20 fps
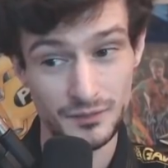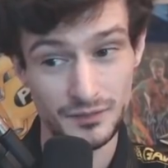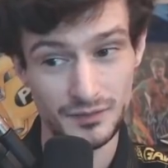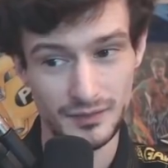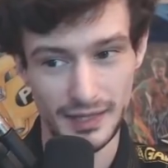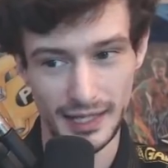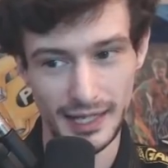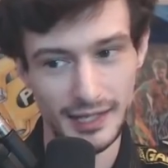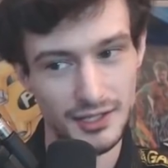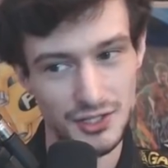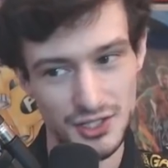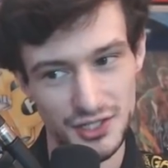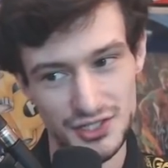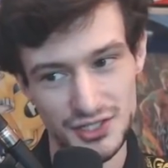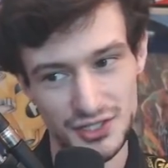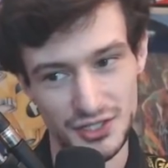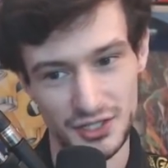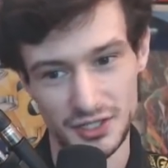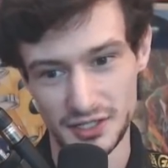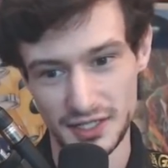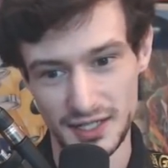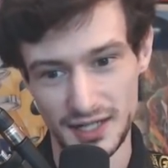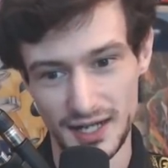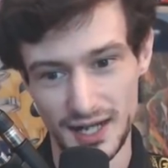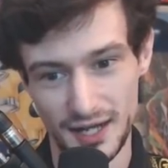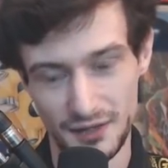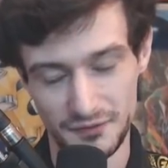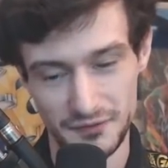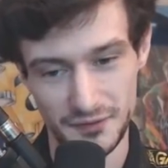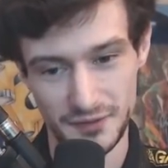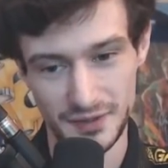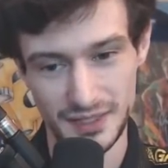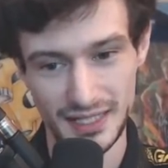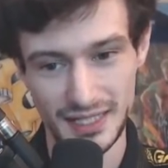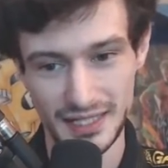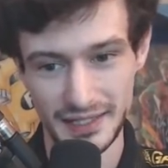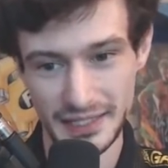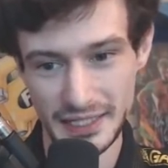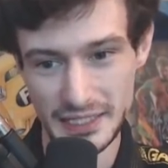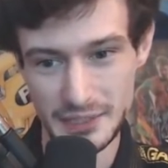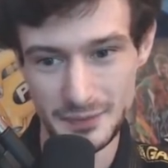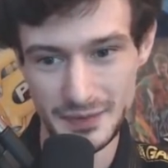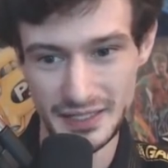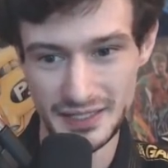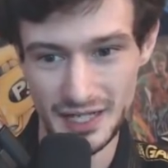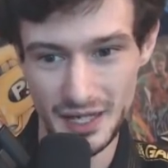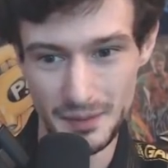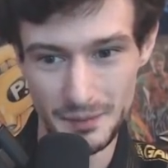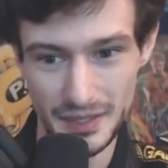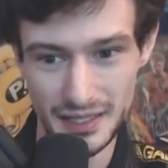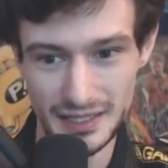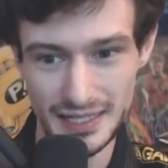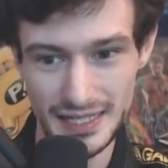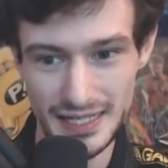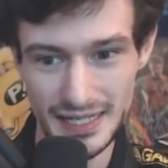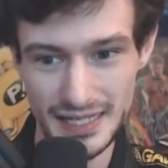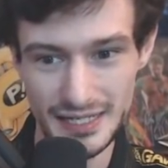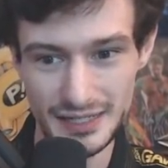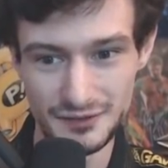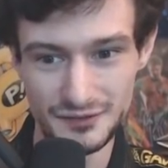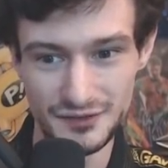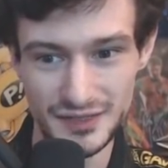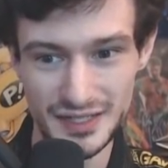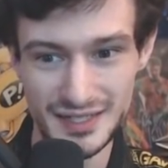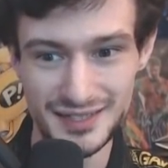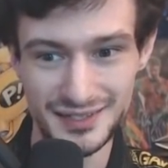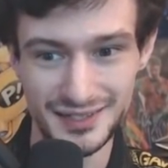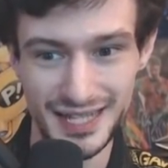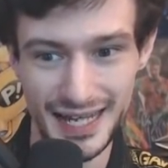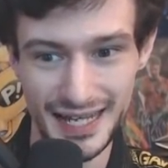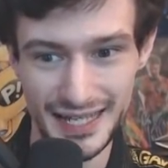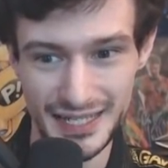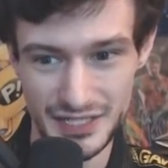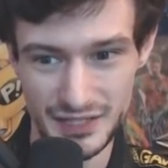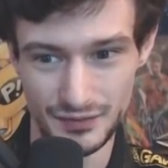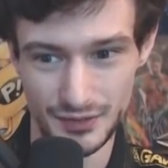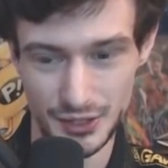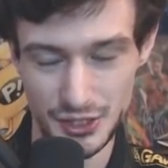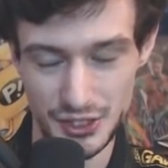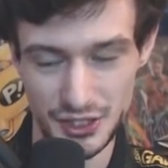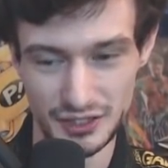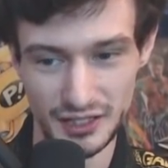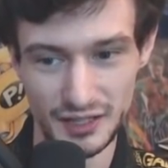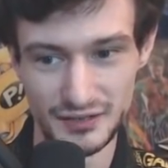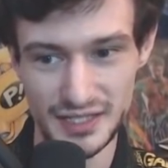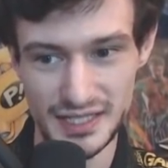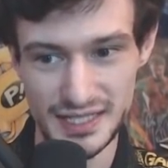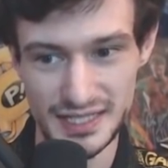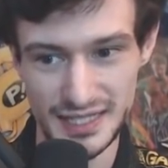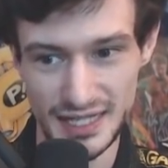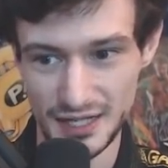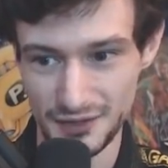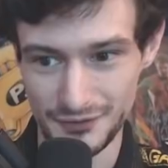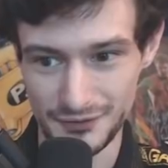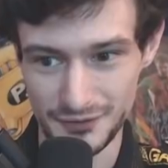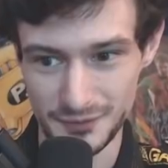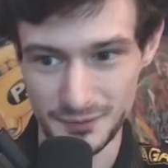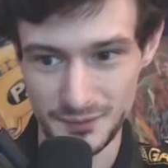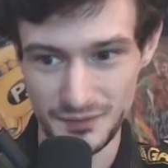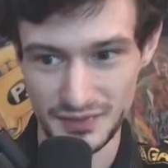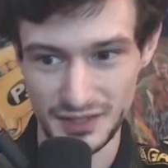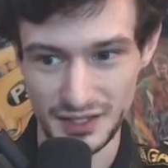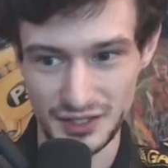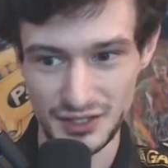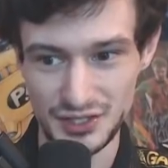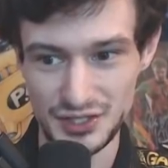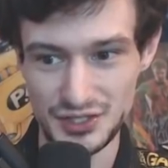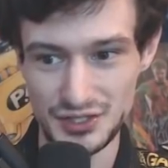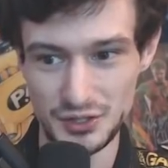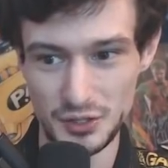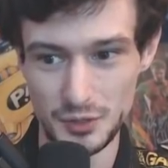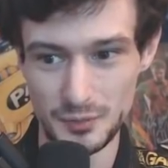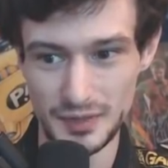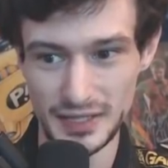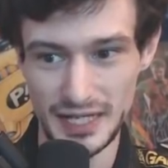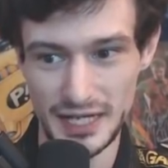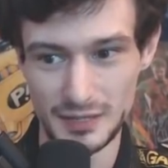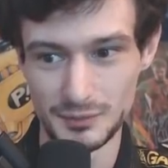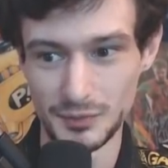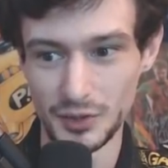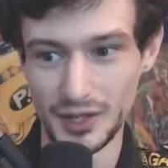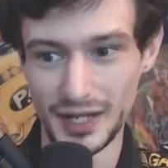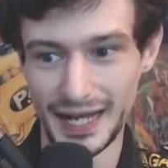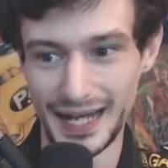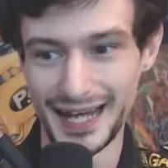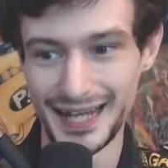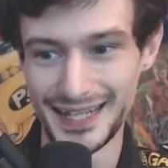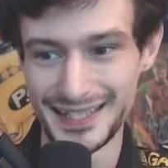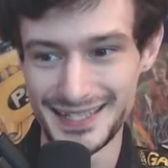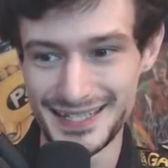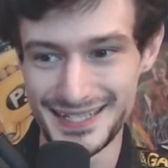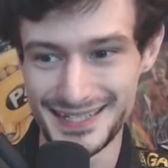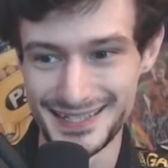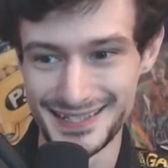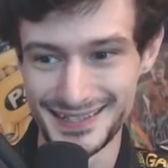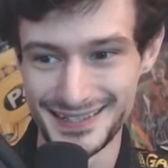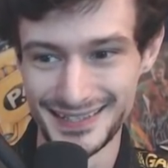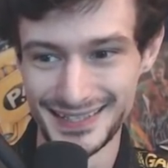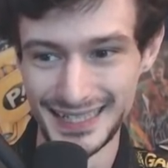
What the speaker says: And just turn it off. It's become an infantilized version of itself. Stupid animal hats.